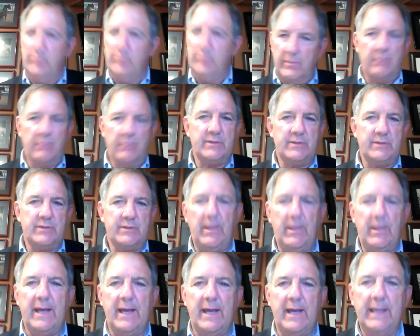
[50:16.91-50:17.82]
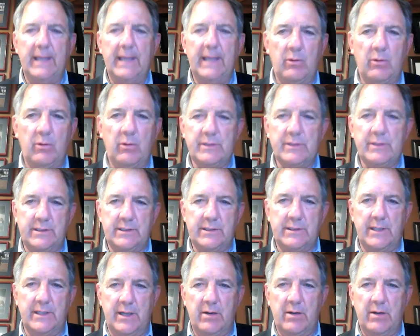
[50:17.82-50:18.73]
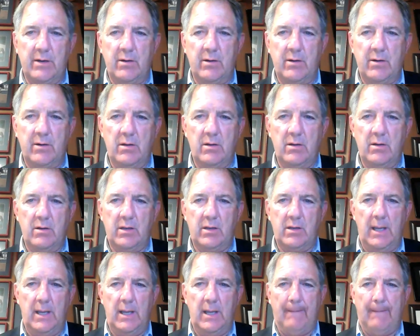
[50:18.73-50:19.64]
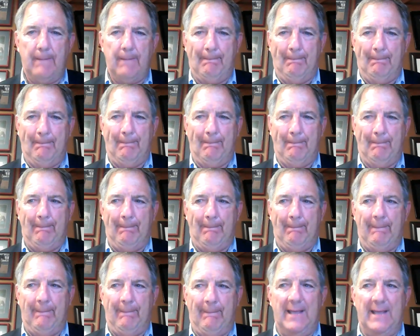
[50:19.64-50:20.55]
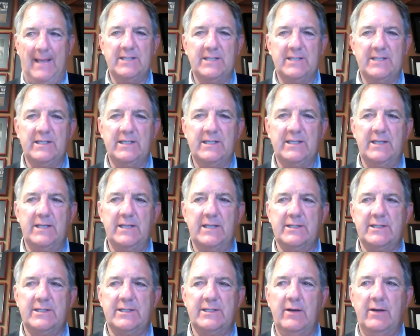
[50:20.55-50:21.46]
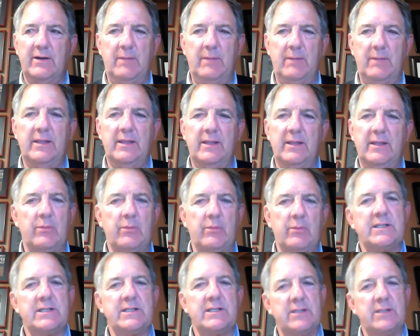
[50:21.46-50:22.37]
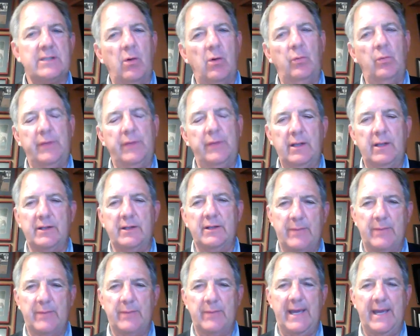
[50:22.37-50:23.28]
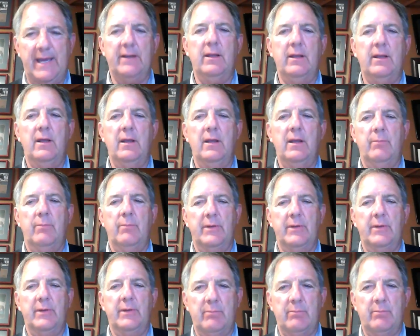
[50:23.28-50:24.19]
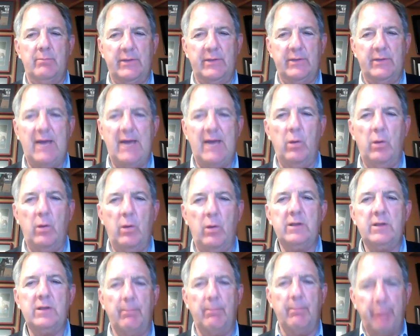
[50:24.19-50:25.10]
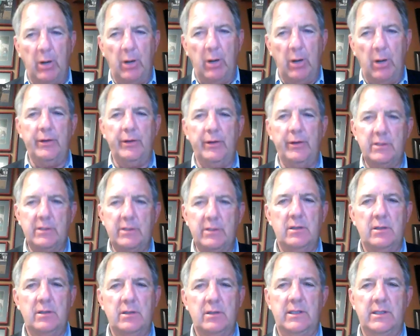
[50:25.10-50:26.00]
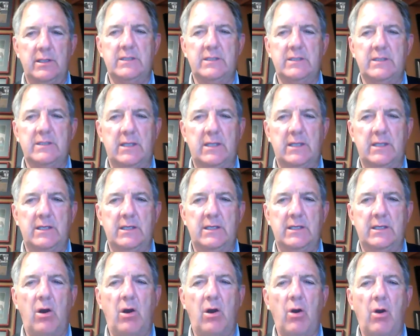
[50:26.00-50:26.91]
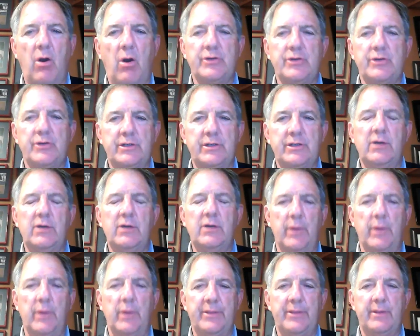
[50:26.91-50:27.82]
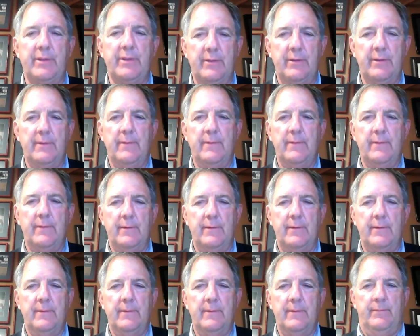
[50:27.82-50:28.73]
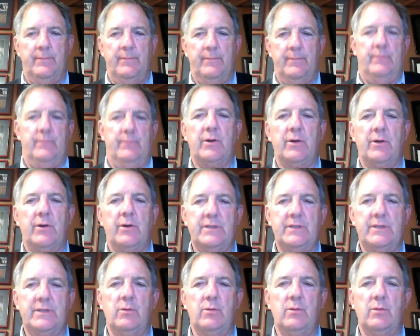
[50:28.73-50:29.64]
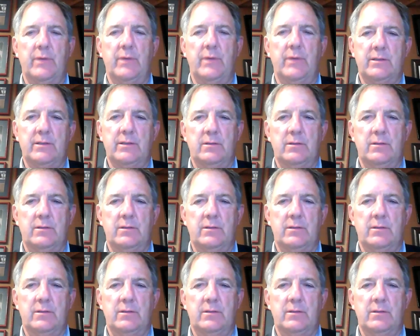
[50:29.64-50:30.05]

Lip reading: There were some bad-legged horses there. Okay, doesn't necessarily mean that the rest of the whole deal is bad, but that one component is hard to deal with. It's hard to deal with.